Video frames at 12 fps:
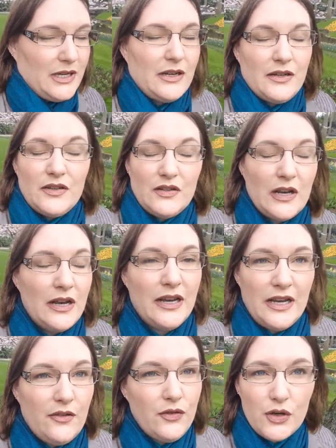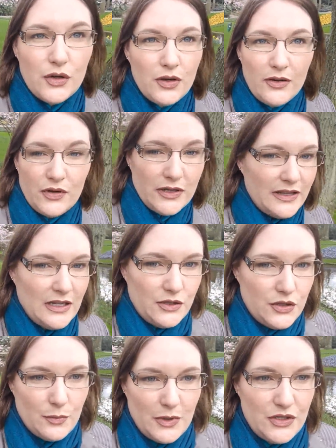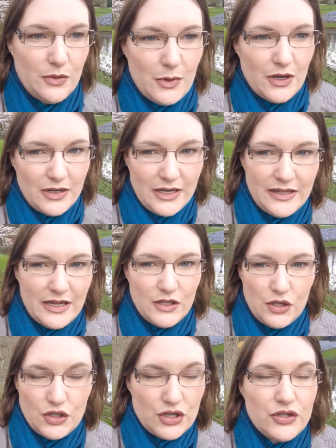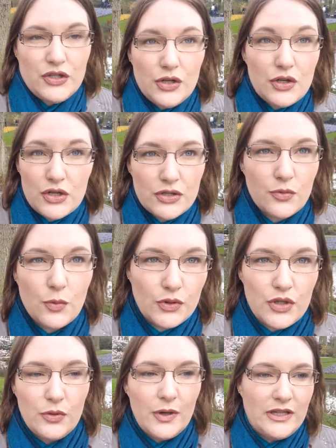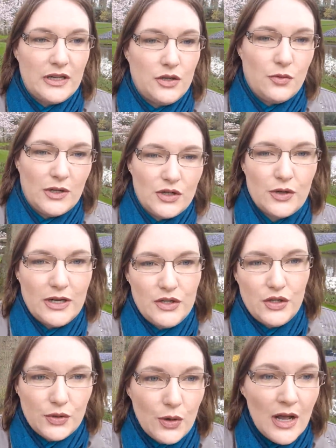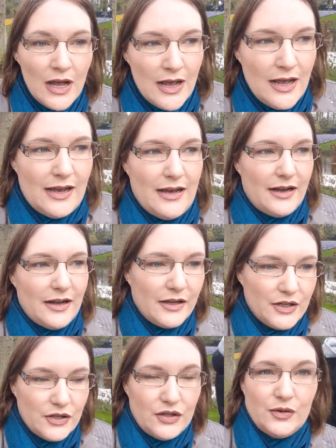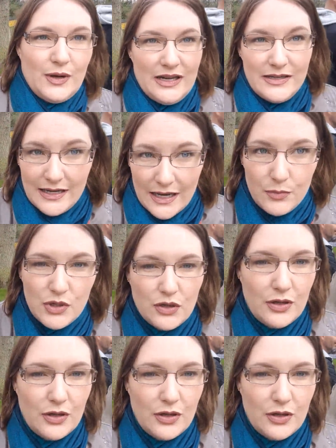because if you think too much about it, then you just won't do it, and you will try to escape.